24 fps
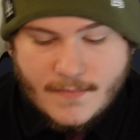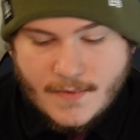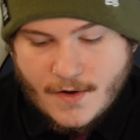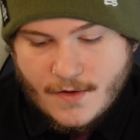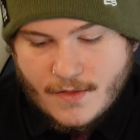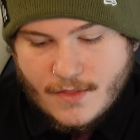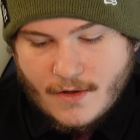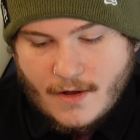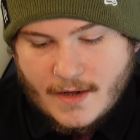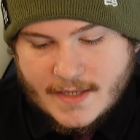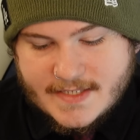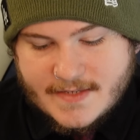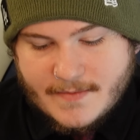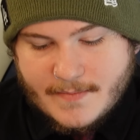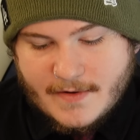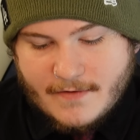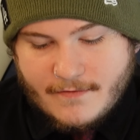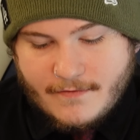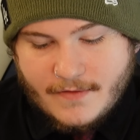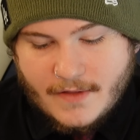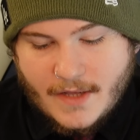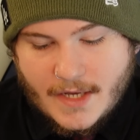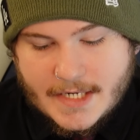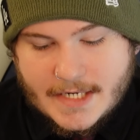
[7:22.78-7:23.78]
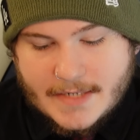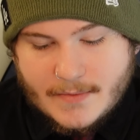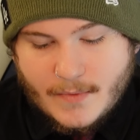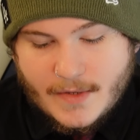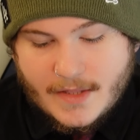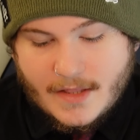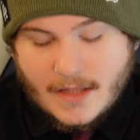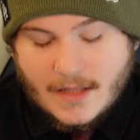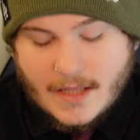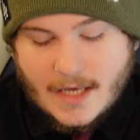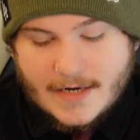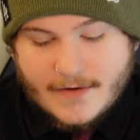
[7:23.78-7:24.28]
Your thoughts have been flooded
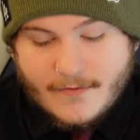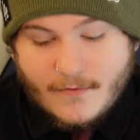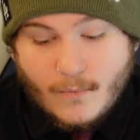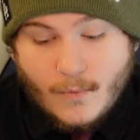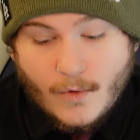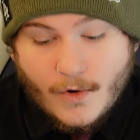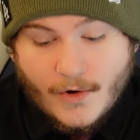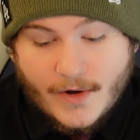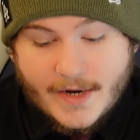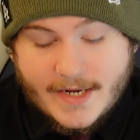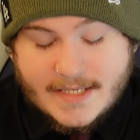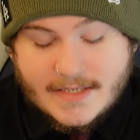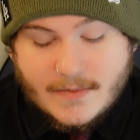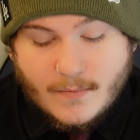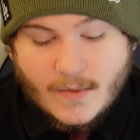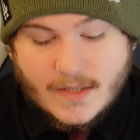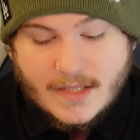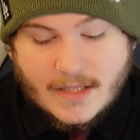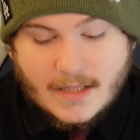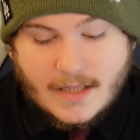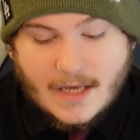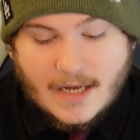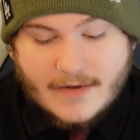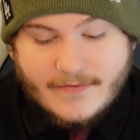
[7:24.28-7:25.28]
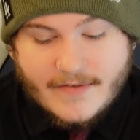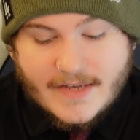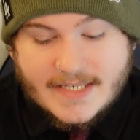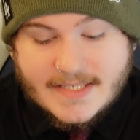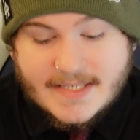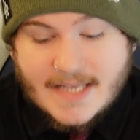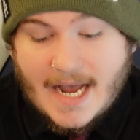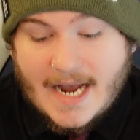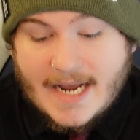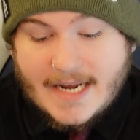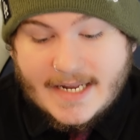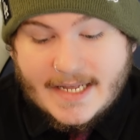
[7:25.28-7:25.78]
with a lot of worries and with a lot of
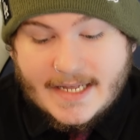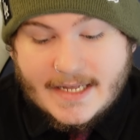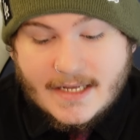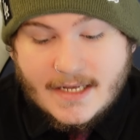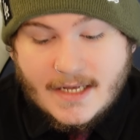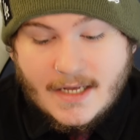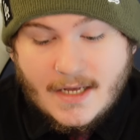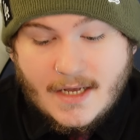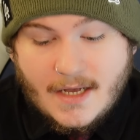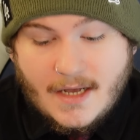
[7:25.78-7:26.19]
anxiety.